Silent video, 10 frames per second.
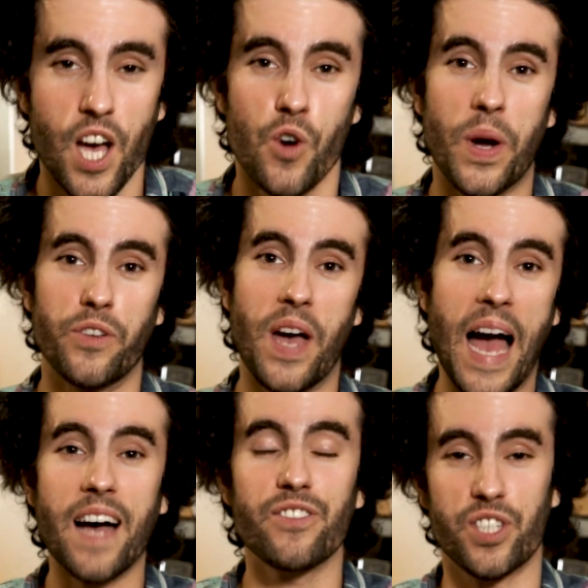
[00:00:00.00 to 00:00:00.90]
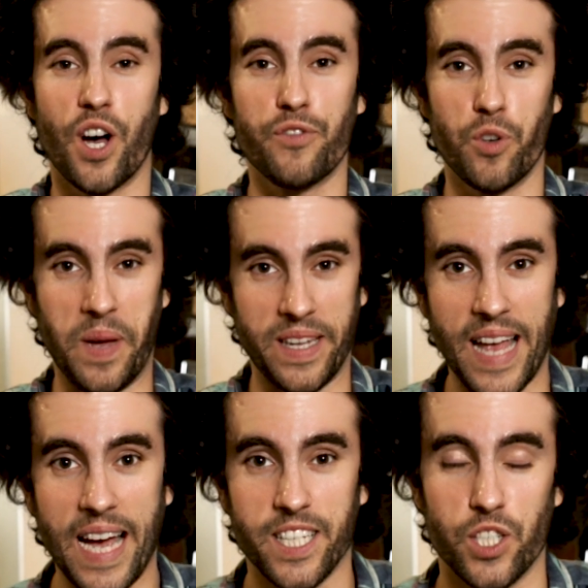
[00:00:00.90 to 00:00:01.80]
When you have stuff, you pay
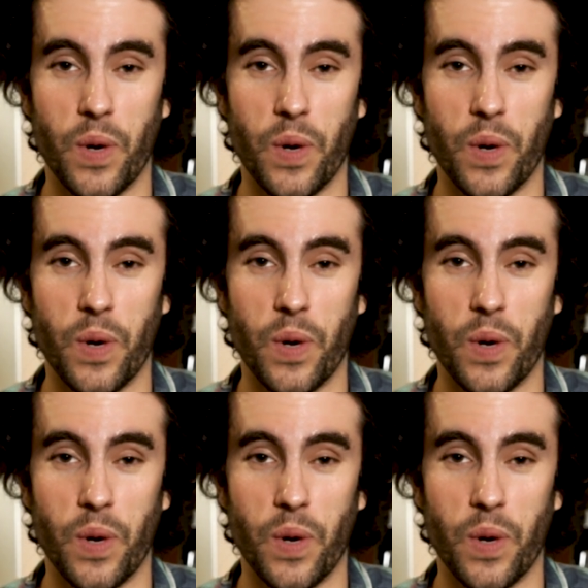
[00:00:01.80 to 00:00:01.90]
taxes.